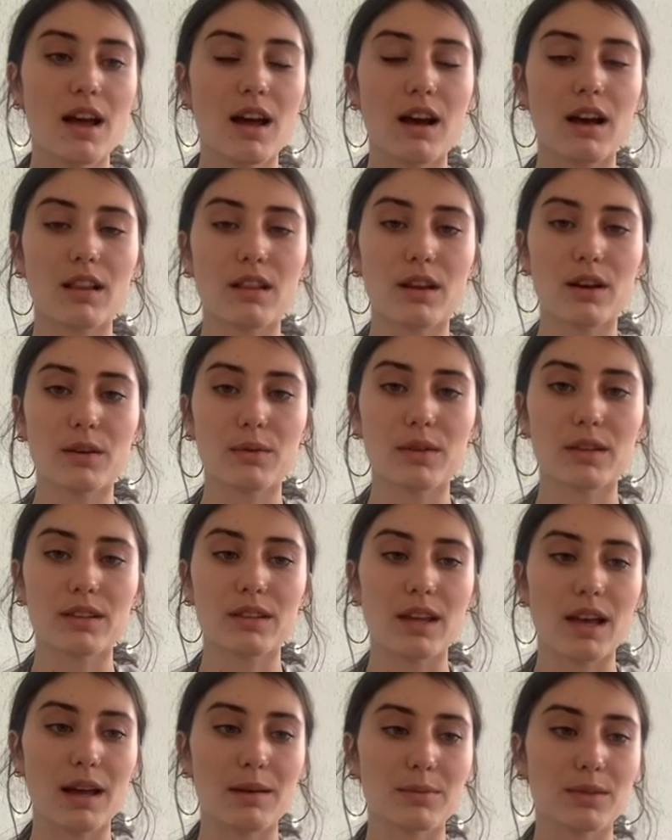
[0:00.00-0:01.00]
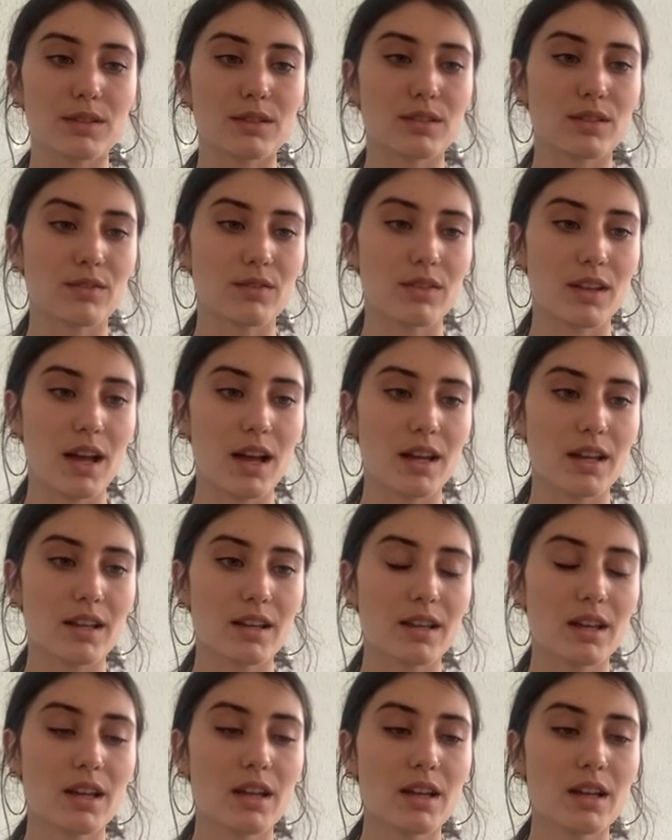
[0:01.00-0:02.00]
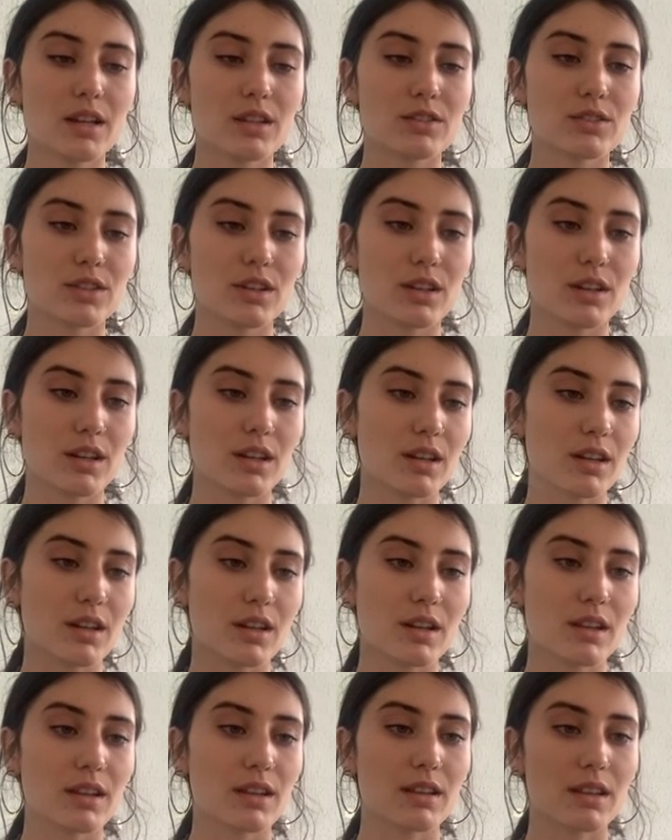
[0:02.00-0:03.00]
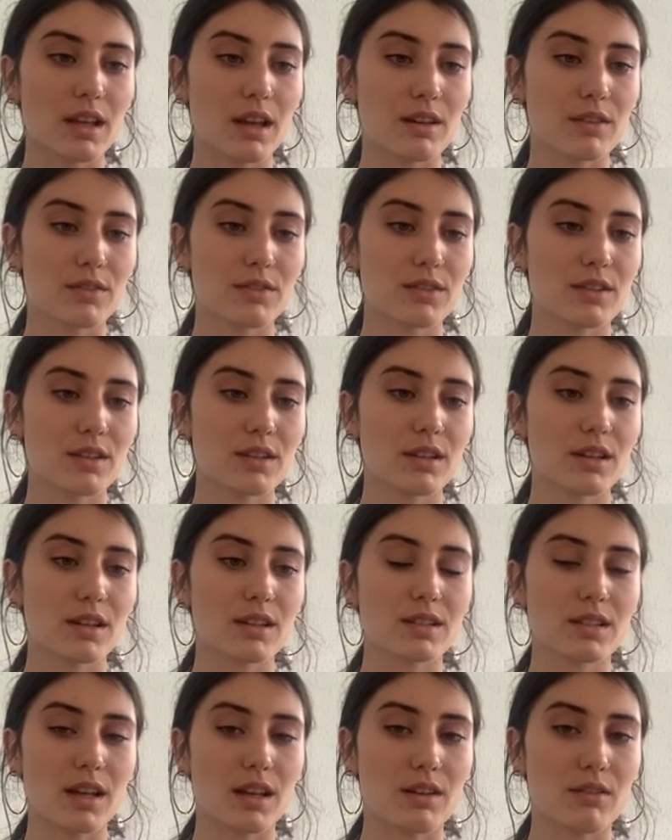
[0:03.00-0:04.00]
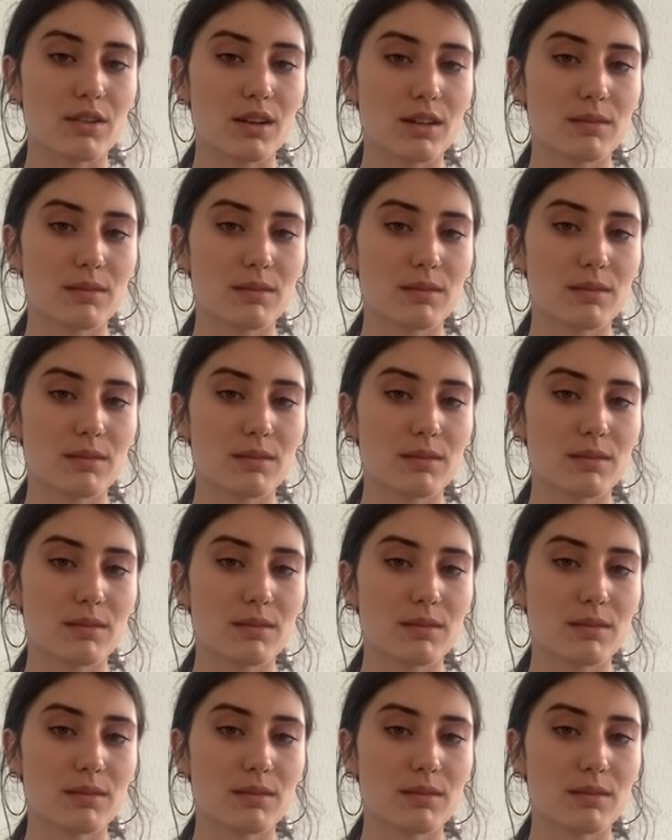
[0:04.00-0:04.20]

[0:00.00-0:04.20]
along with the absence of lying, cheating, theft, etc.